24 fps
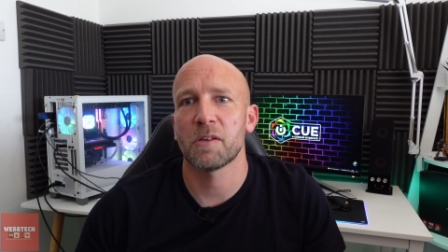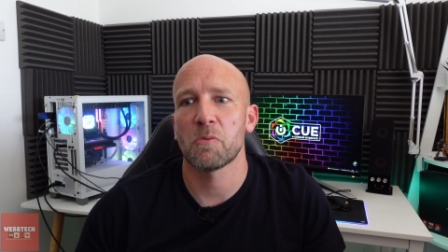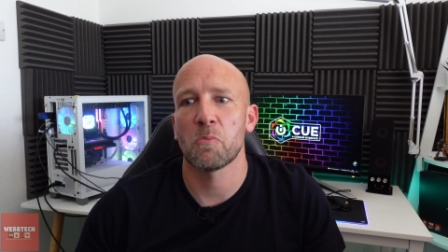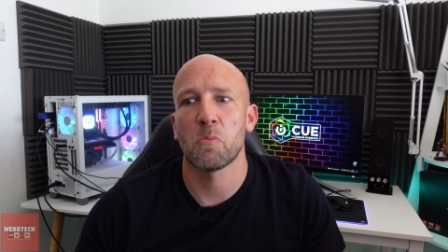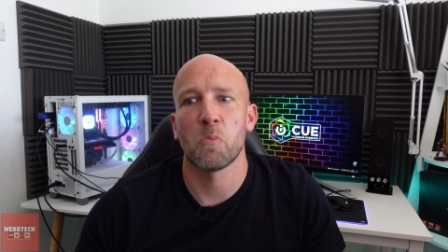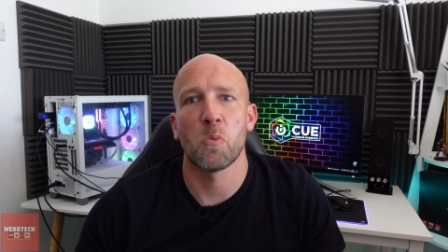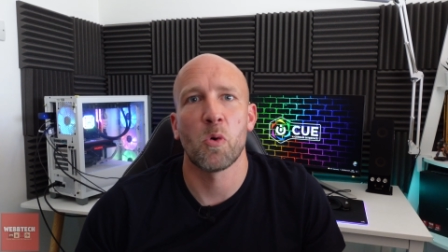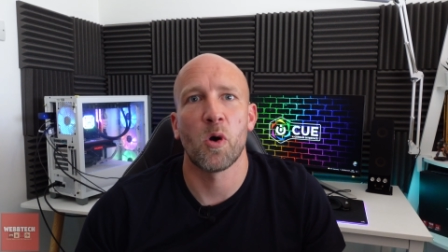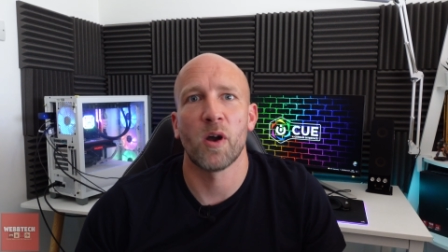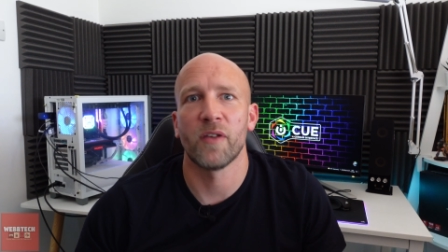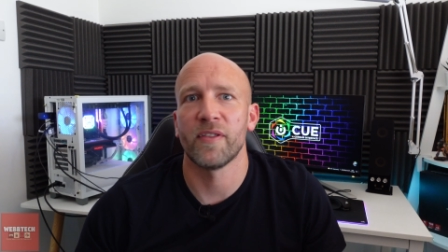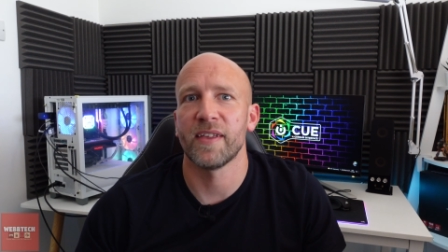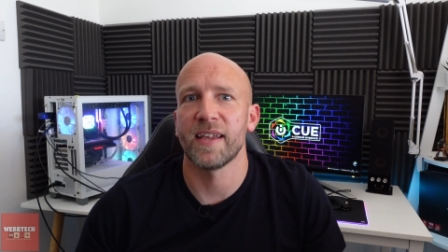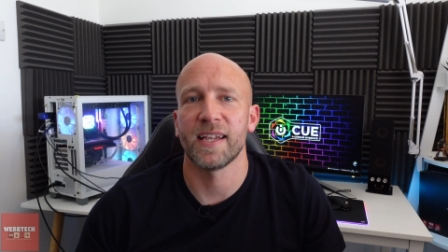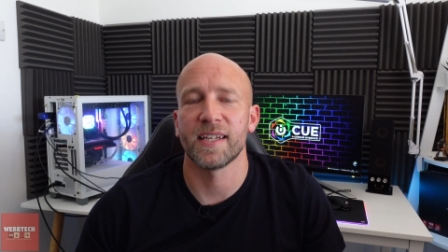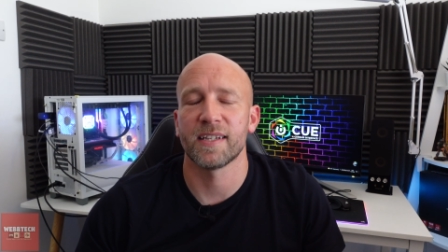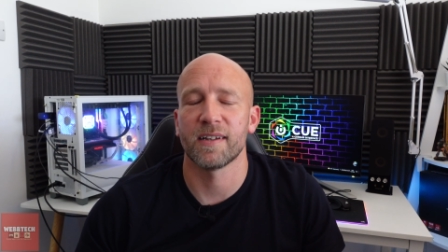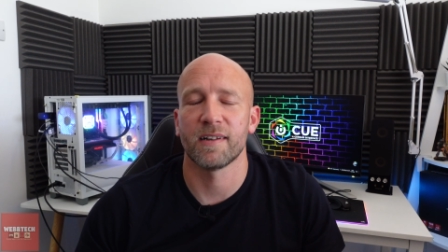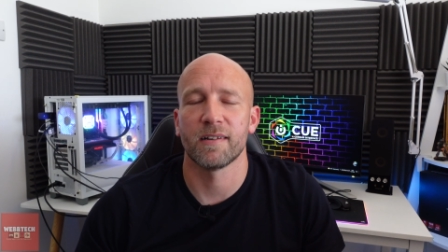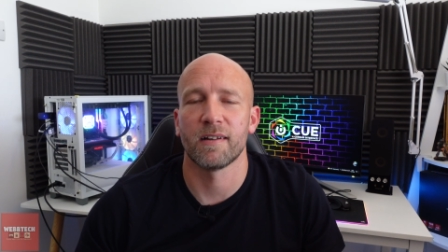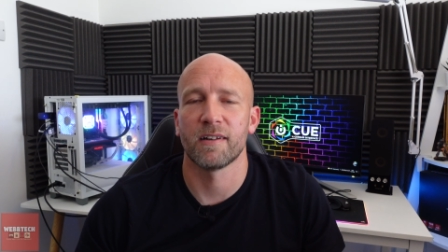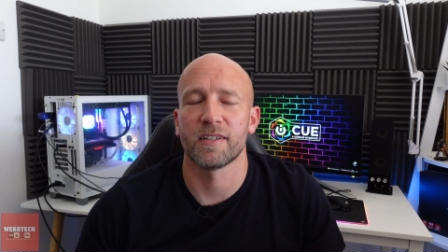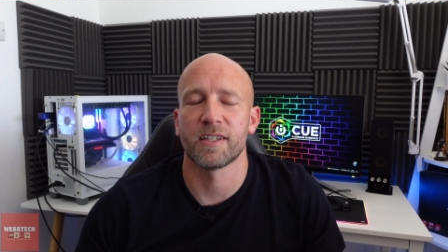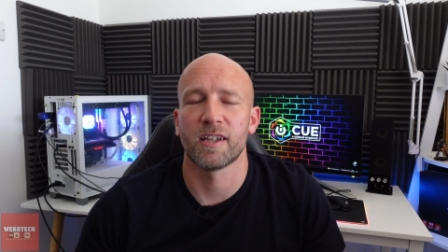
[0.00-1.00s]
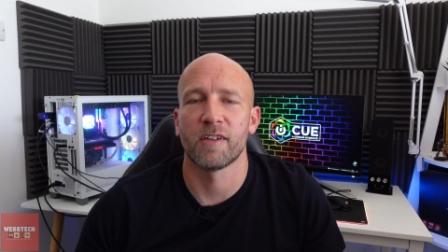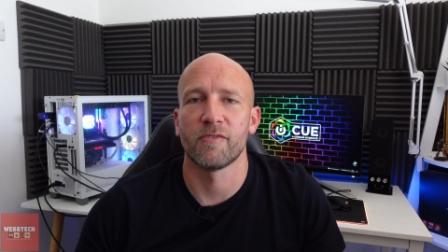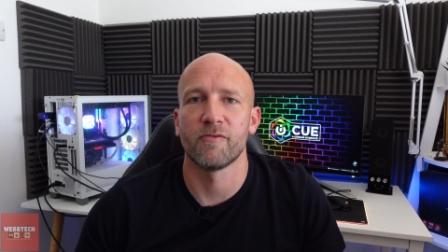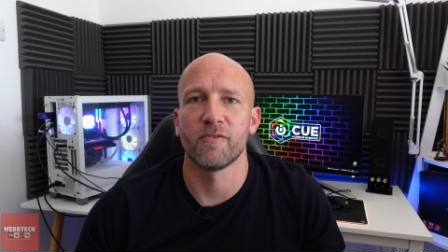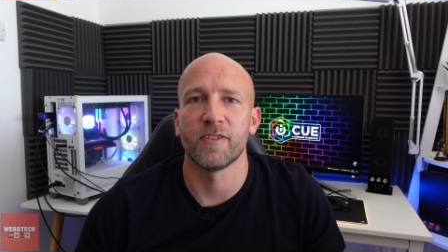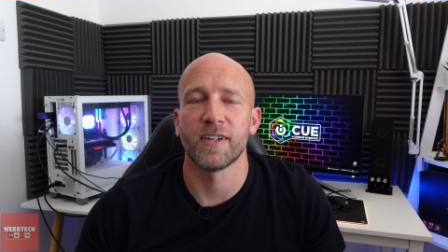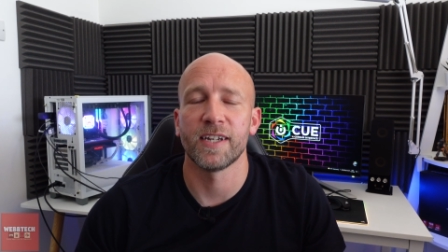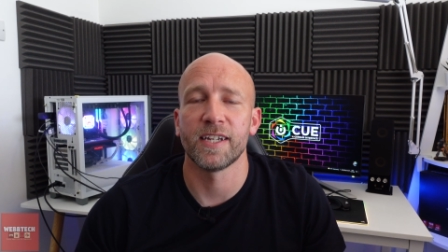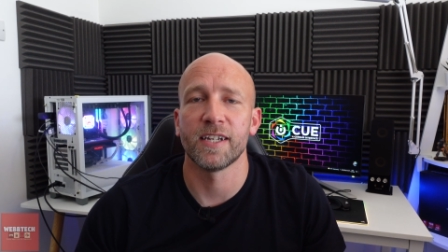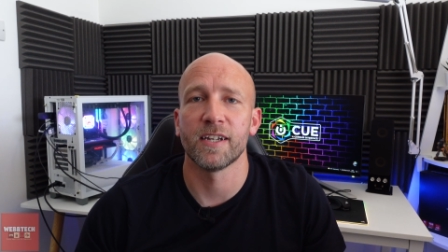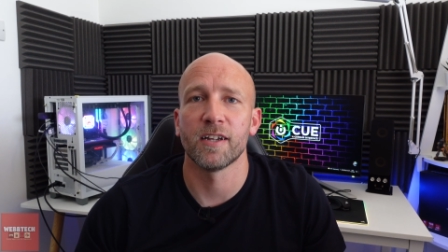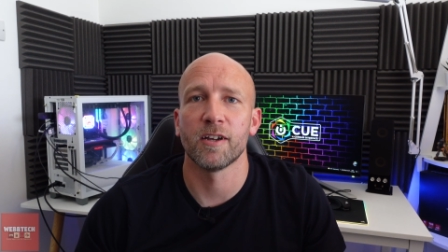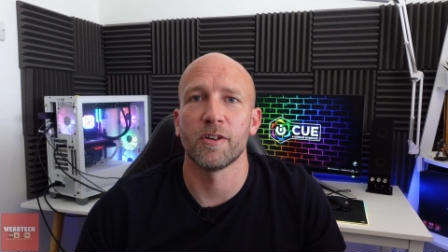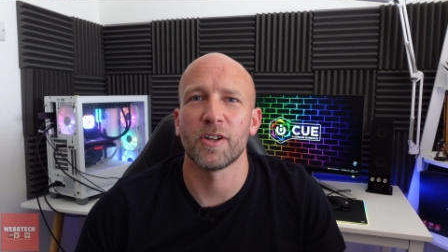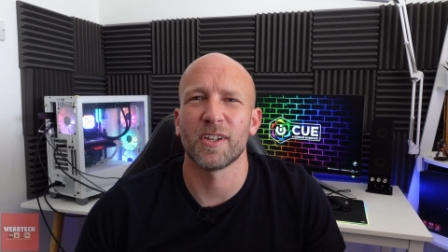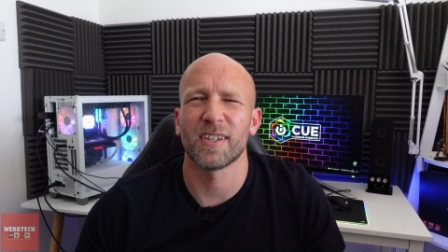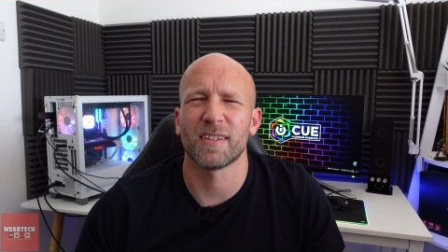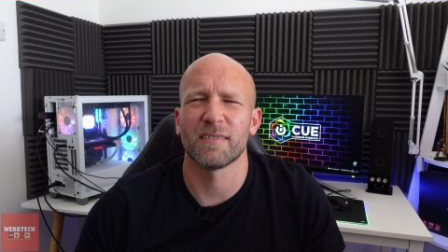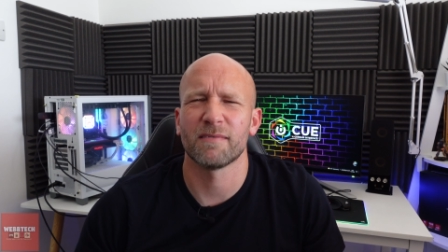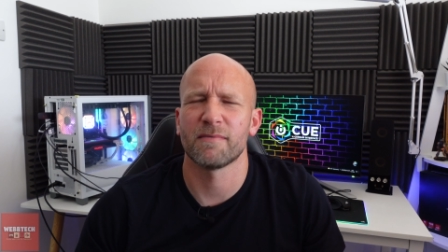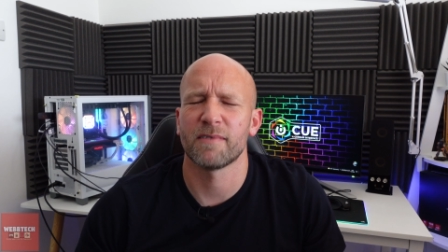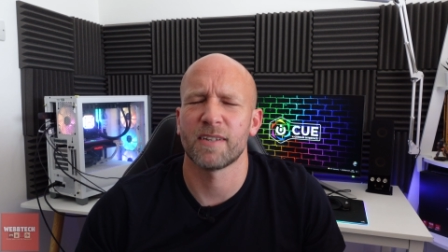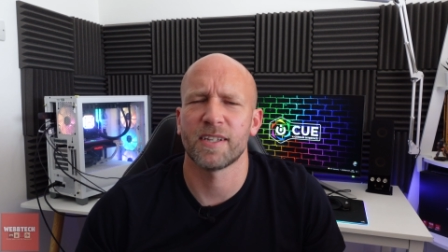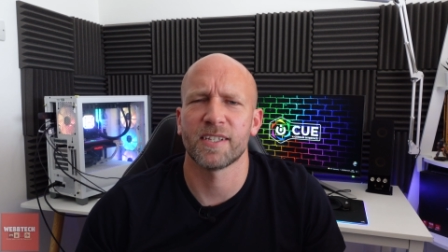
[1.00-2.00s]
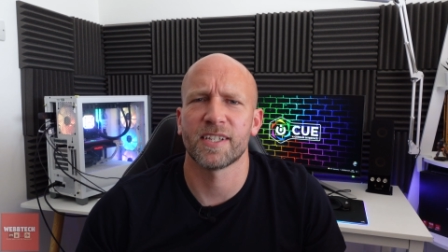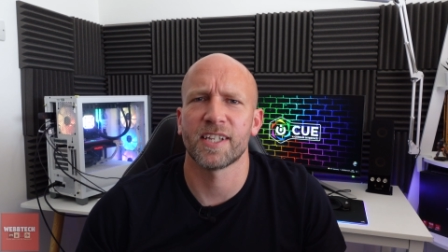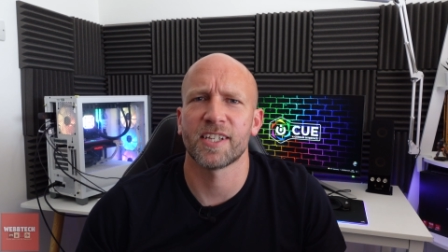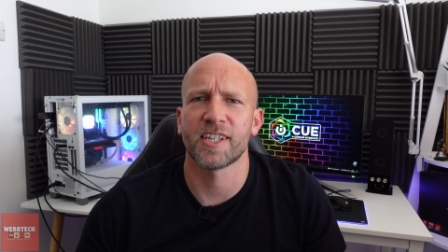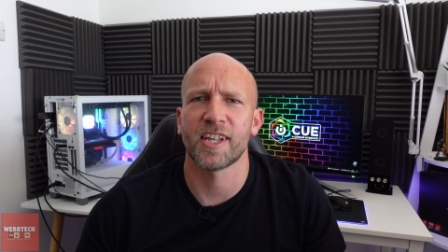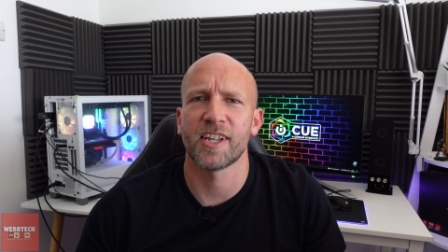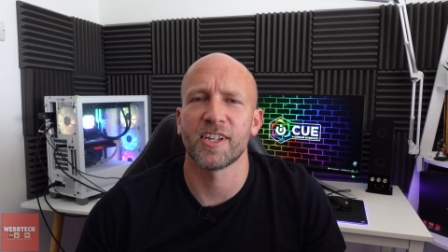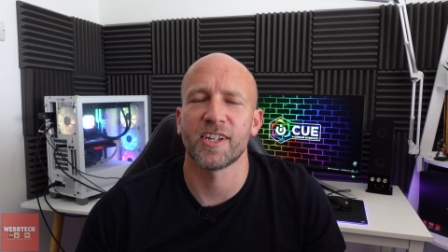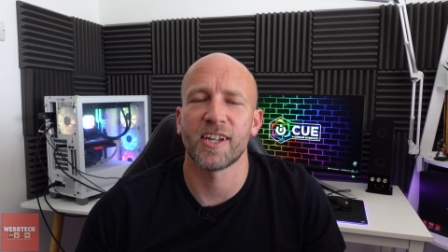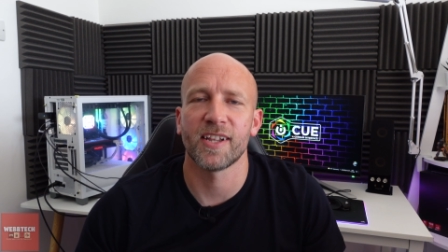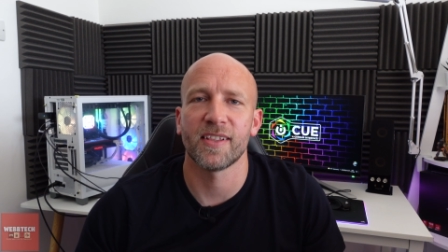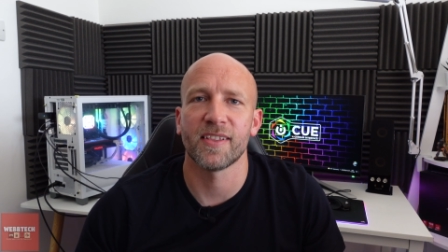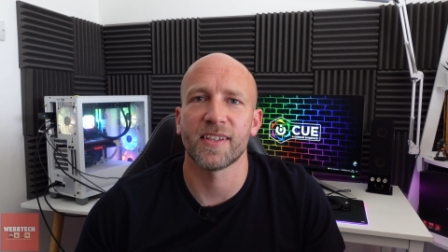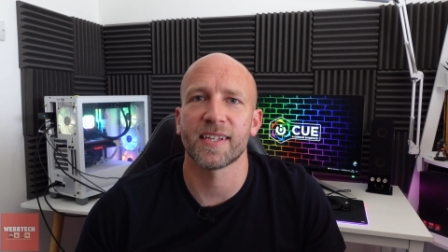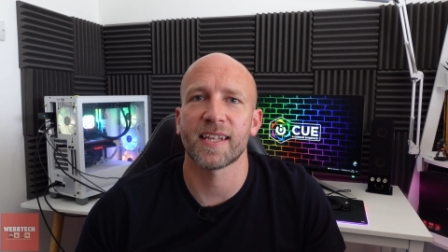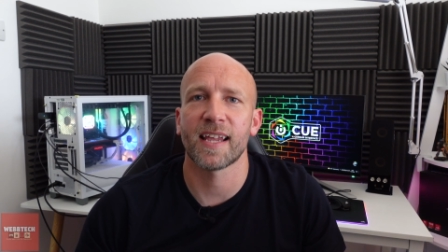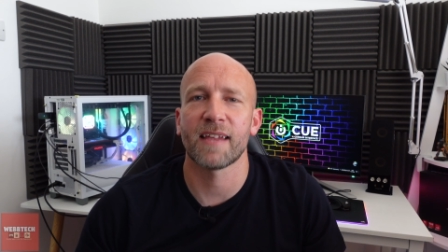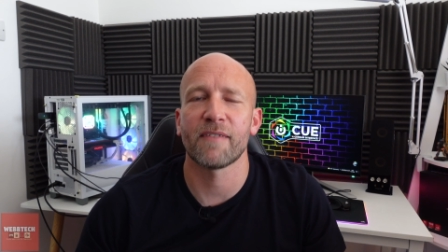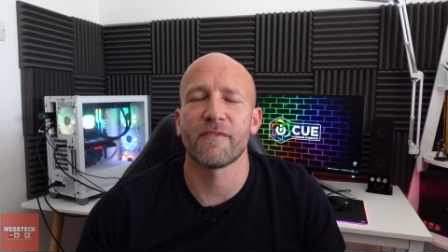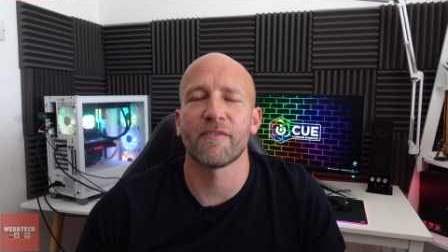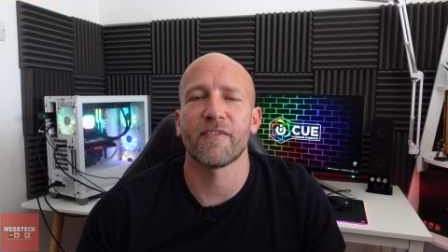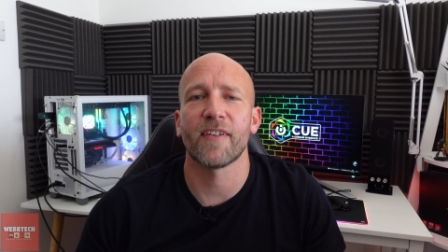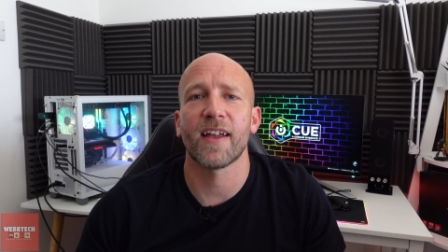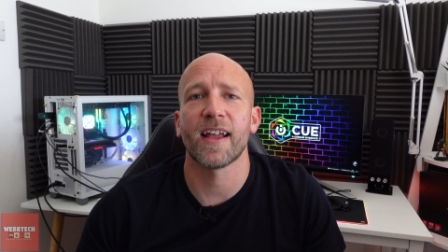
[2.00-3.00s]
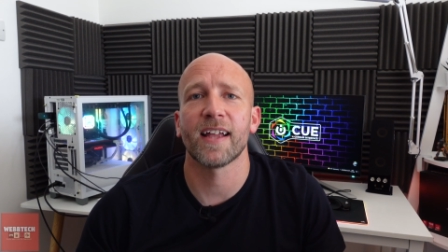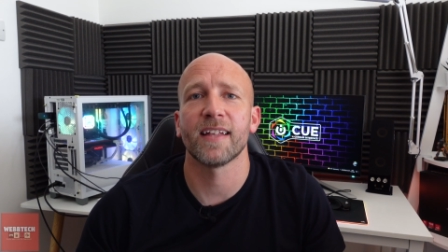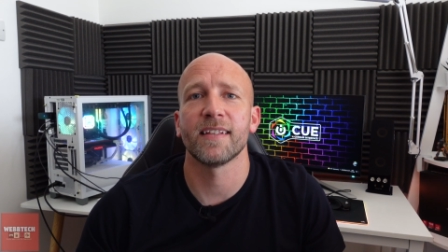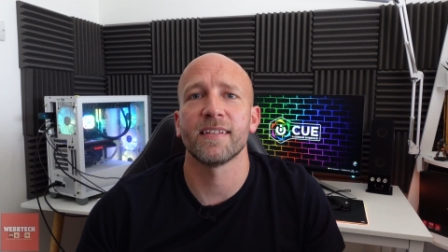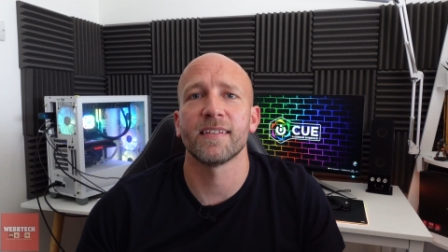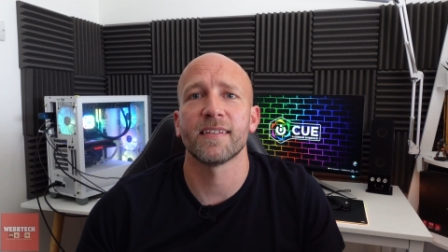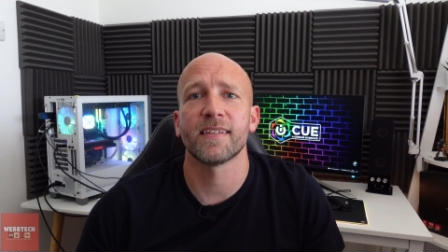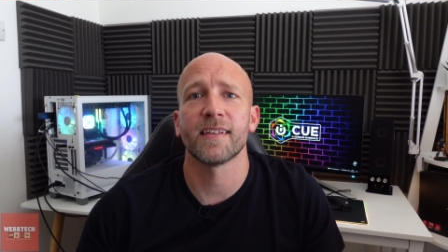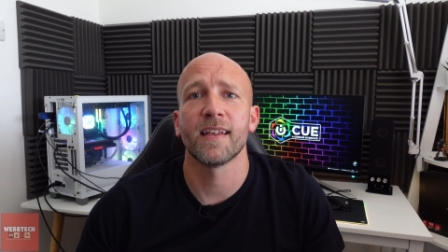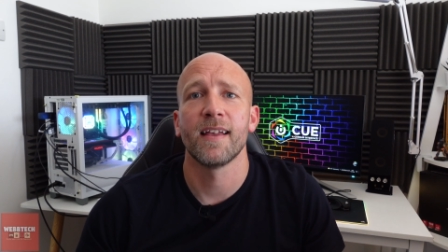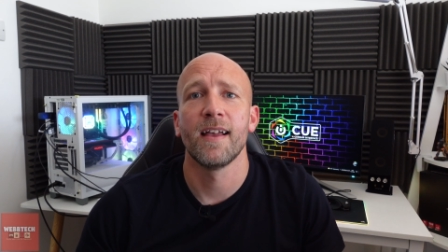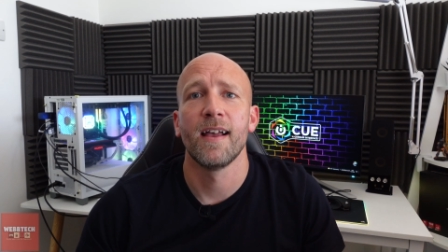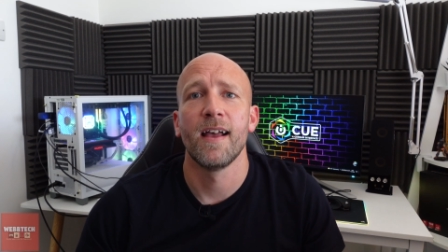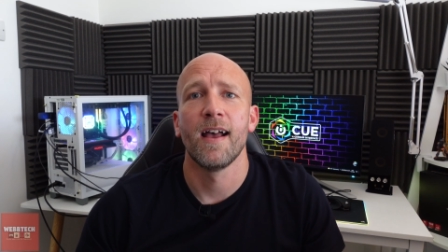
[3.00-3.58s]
Why that is, I, I don't really know because essentially the same fans.